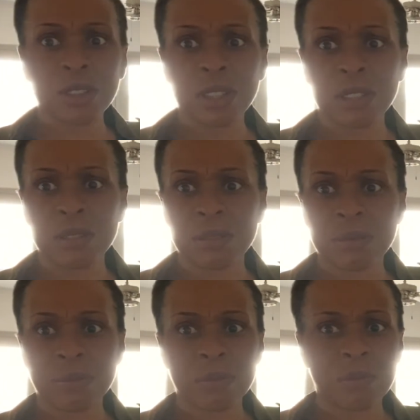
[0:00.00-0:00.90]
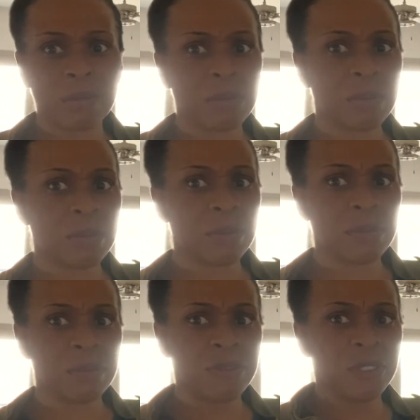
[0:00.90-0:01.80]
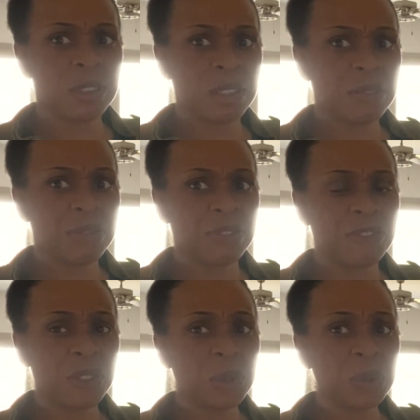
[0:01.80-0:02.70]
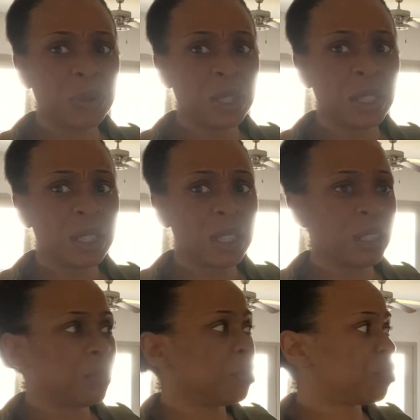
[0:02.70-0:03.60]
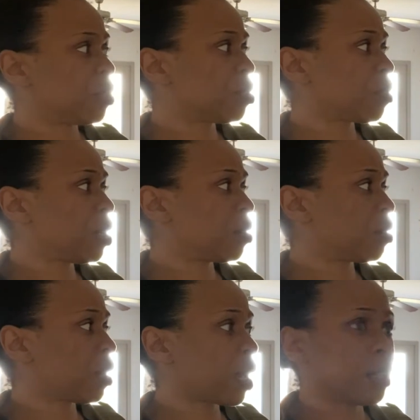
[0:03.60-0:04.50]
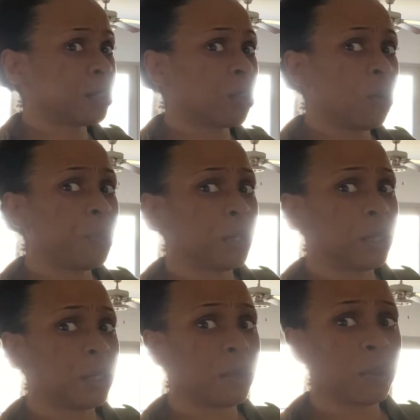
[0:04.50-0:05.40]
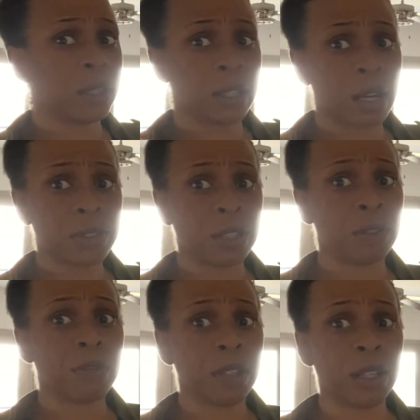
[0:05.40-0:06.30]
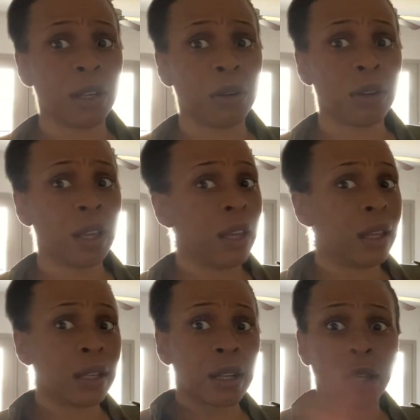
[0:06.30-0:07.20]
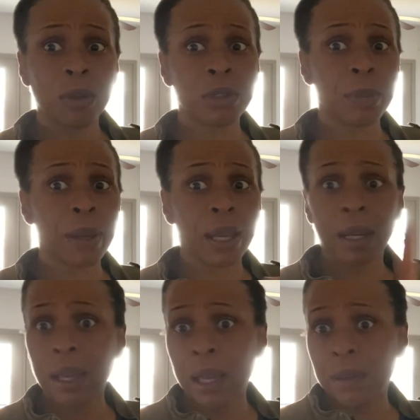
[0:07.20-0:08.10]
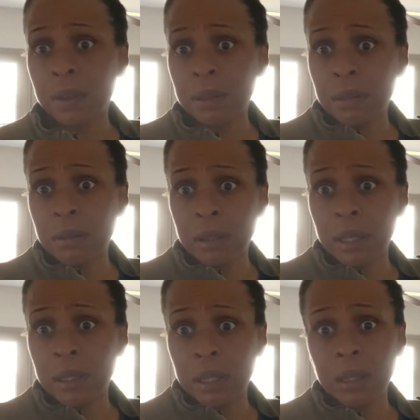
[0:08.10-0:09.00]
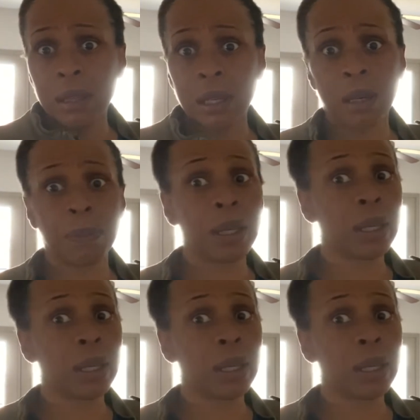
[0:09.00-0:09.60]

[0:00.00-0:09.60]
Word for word: is full of food in the refrigerator. Like I just opened it, the one y'all see on the video, and then closed it back and I haven't done anything up in